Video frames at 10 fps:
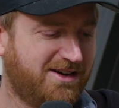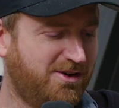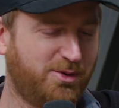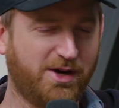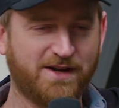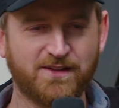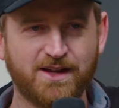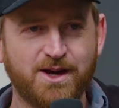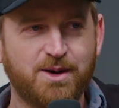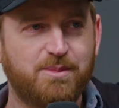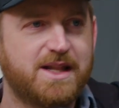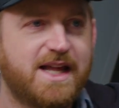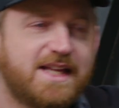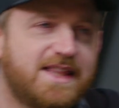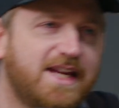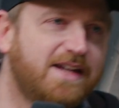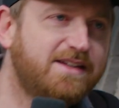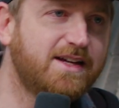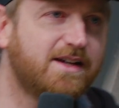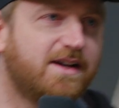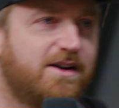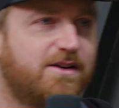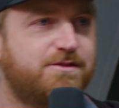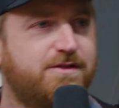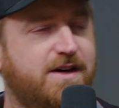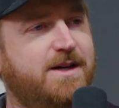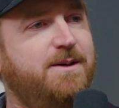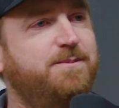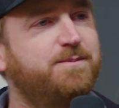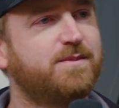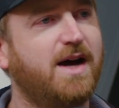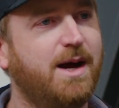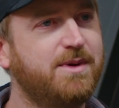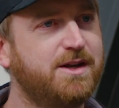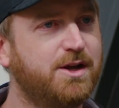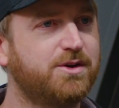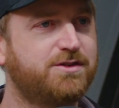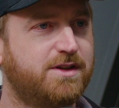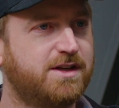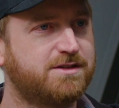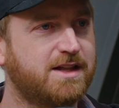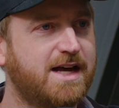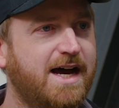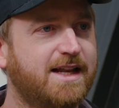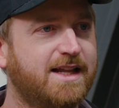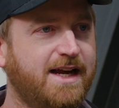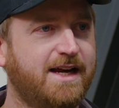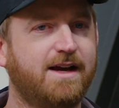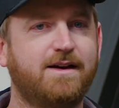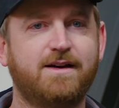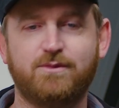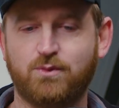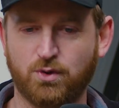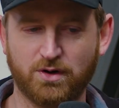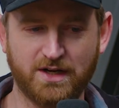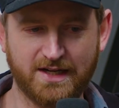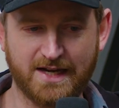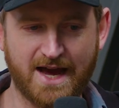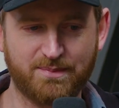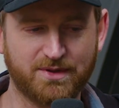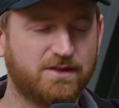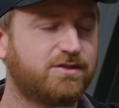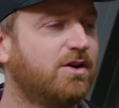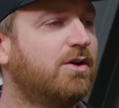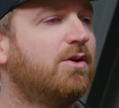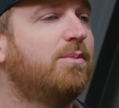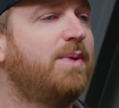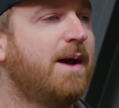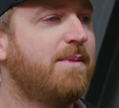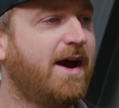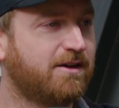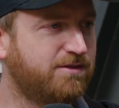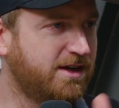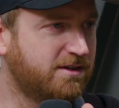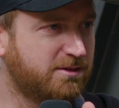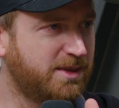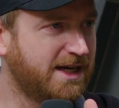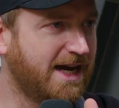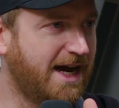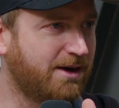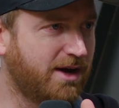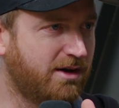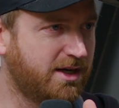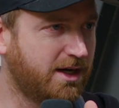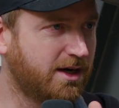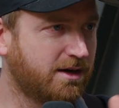Oh, boy. But like the idea of, I've been noticing this a lot. Like we're in Indianapolis, so Pat McAfee is a big guy around here.